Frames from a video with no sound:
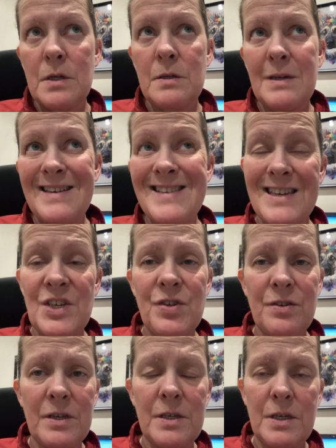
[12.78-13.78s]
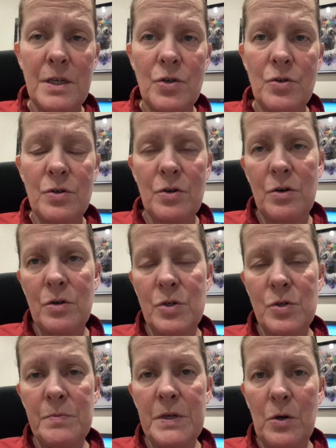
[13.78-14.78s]
essentially teach your dog
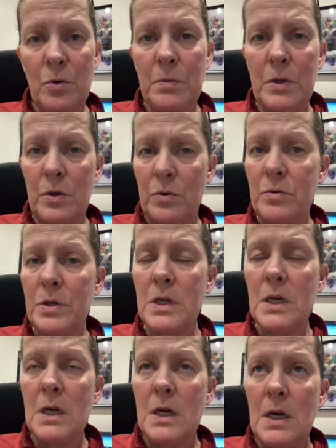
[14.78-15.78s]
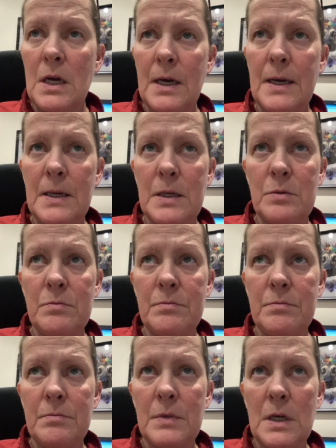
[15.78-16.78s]
to be home alone,
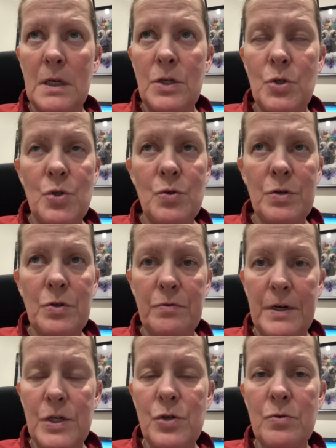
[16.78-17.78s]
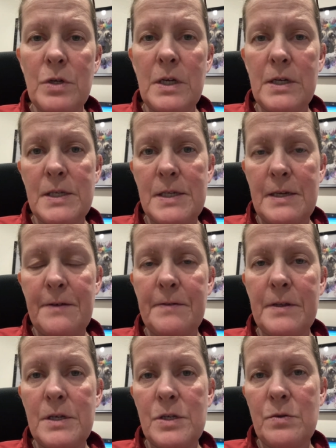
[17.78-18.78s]
and you do it gradually and
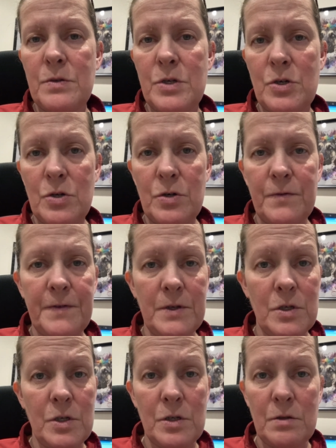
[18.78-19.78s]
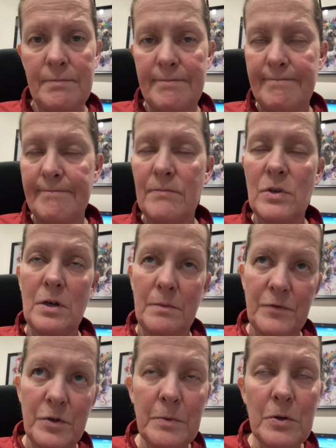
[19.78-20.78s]
safely so the dog feels
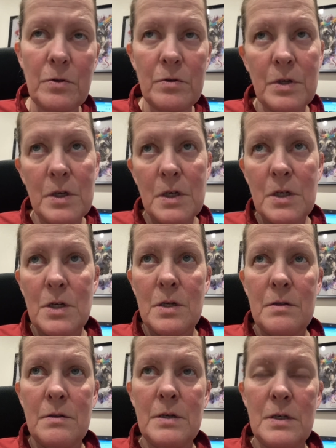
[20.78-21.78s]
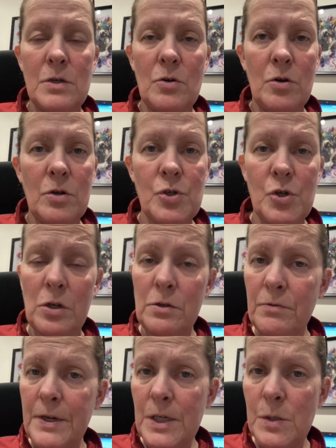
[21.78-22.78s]
comfortable, the dog
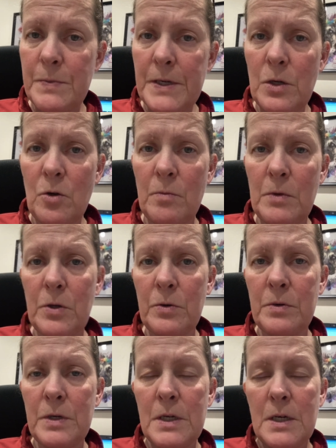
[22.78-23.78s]
tolerates being home alone.